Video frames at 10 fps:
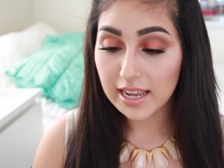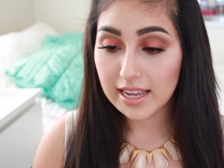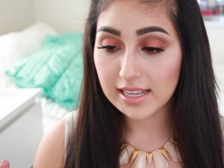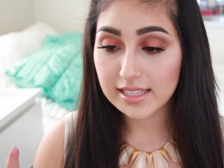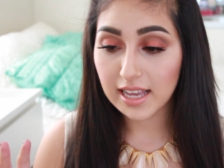
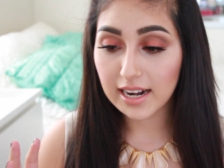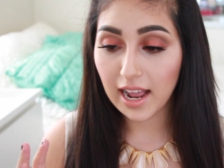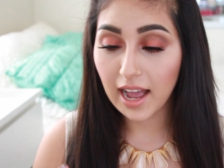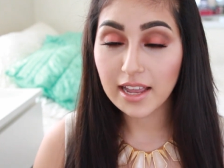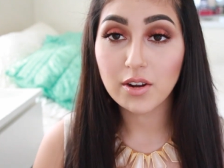is that
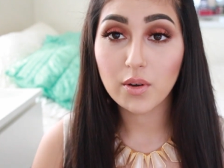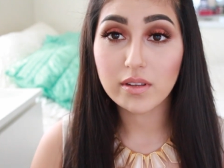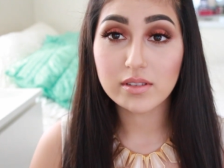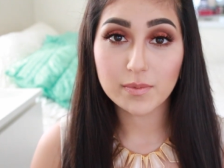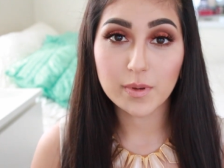I know
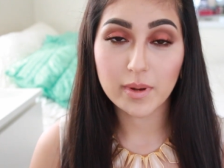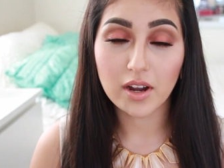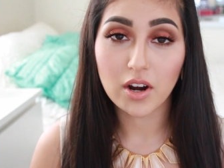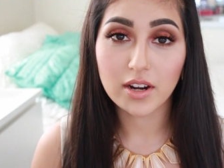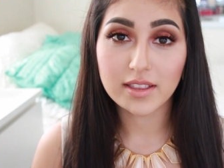it deep in my
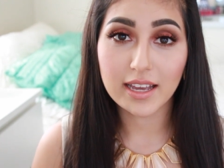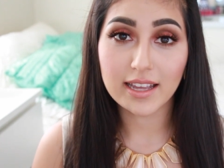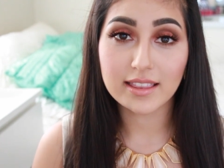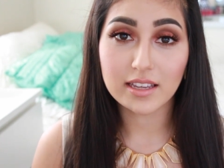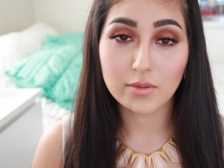heart
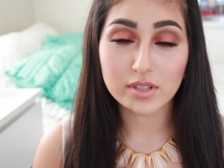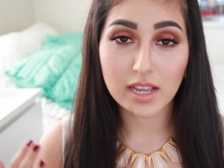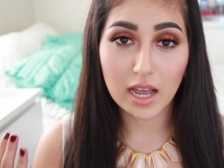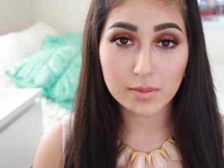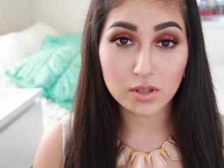that there was
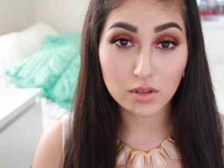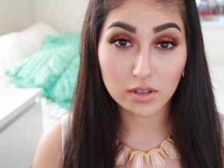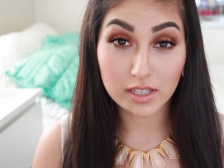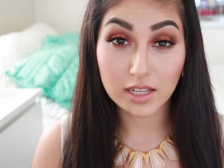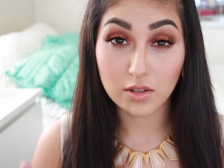
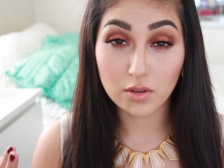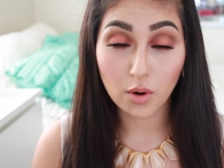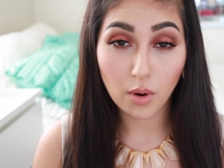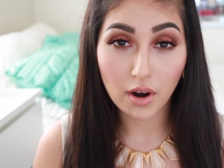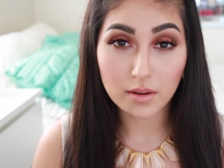absolutely
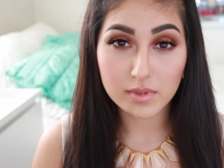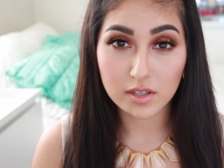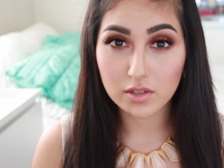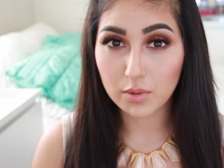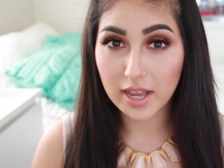no harm
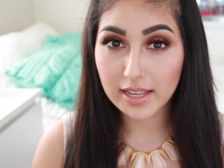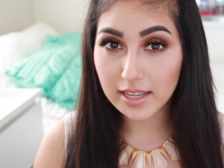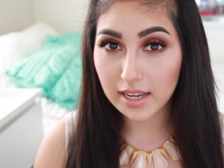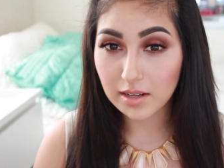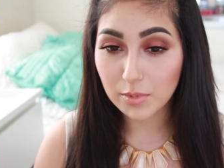done to
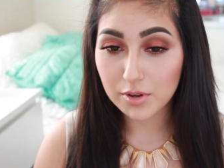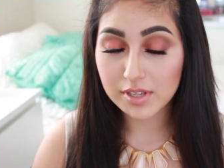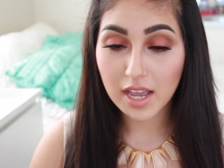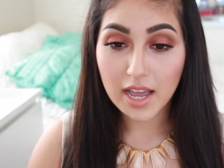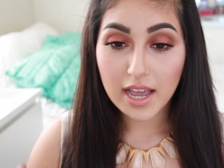any animals.